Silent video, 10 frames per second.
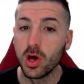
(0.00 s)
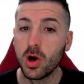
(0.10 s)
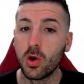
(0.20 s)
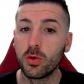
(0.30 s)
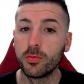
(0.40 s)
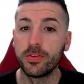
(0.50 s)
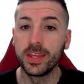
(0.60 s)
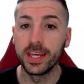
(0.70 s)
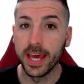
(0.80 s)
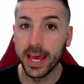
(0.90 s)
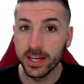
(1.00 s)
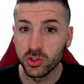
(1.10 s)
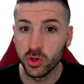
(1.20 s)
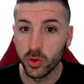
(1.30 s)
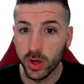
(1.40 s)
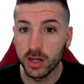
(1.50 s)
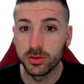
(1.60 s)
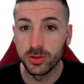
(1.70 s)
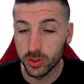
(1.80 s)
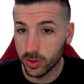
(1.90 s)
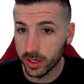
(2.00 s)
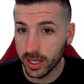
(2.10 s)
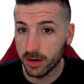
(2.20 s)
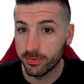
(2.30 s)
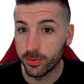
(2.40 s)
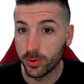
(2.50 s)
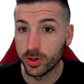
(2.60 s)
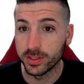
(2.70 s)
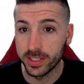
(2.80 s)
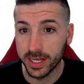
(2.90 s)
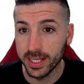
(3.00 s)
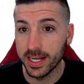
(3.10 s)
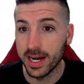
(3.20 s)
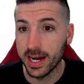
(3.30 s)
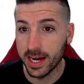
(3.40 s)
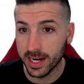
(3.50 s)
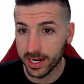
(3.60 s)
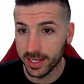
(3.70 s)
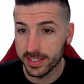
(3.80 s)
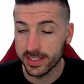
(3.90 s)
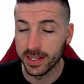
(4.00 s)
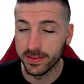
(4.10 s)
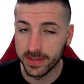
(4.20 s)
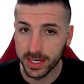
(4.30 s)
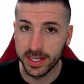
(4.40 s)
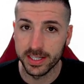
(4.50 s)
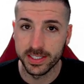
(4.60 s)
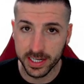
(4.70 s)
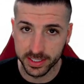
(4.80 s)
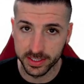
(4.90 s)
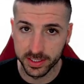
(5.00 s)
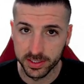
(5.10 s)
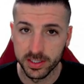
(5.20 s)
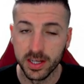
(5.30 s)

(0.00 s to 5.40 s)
of the SQL tutorial for data analyst and data scientist.